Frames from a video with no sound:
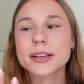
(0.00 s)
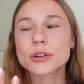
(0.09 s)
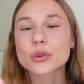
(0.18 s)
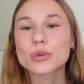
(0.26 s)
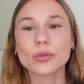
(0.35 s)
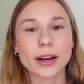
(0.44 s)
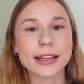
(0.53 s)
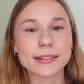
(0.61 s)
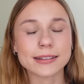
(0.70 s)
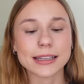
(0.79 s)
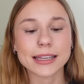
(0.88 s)

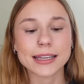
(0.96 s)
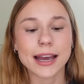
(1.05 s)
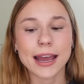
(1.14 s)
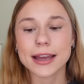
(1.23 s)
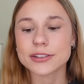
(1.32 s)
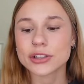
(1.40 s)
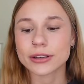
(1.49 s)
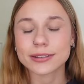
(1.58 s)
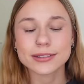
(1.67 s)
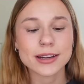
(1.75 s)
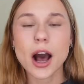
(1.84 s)
crazy and
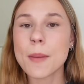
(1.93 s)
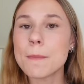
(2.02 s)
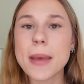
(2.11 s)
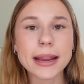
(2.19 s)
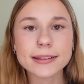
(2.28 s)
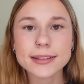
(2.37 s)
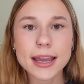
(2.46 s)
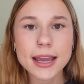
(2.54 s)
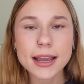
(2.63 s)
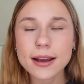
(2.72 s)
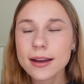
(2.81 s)
just
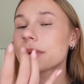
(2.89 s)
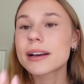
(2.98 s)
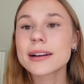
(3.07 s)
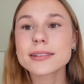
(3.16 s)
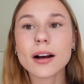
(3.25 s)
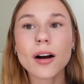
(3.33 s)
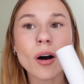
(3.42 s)
amazing because